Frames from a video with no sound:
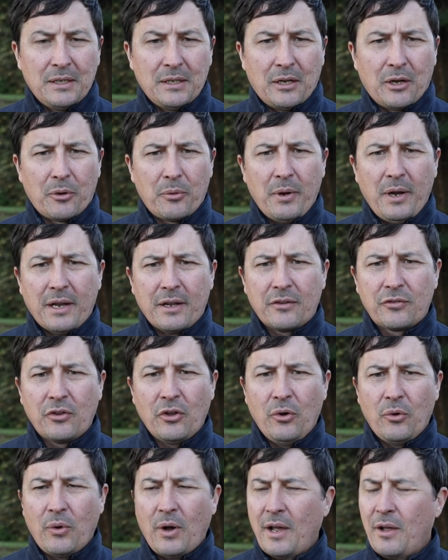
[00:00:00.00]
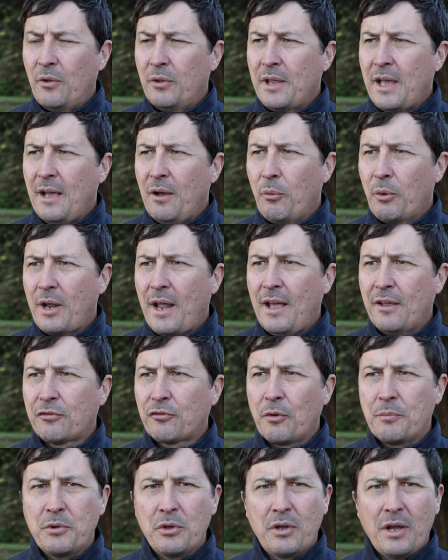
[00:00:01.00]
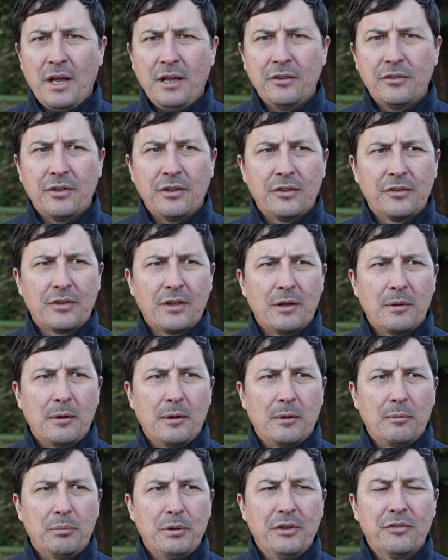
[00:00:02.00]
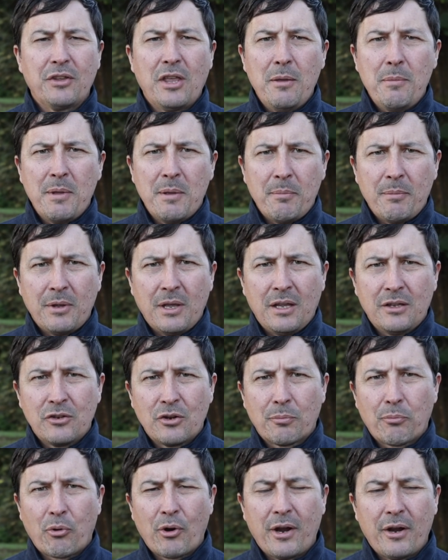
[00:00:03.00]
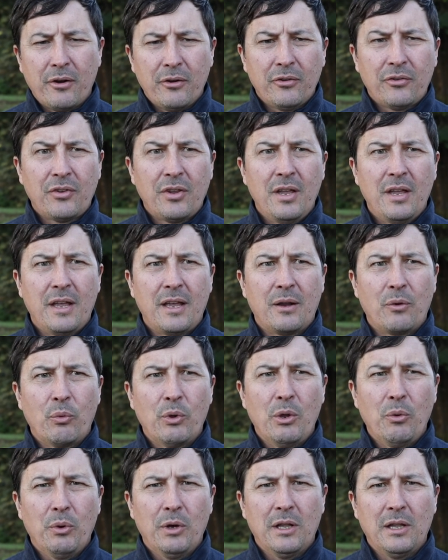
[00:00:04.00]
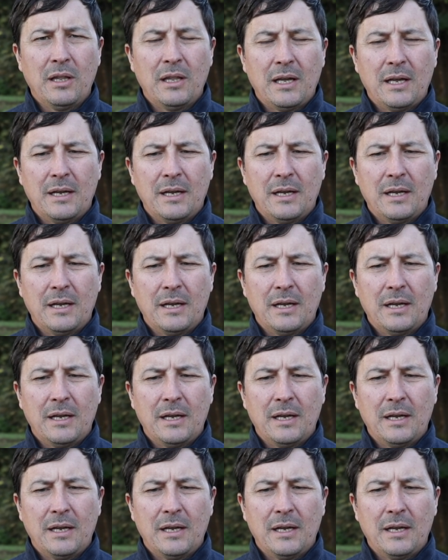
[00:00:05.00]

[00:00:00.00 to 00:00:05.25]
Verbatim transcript: All right, so I only what I ask from you guys is uh, please keep me in your prayers, and we will.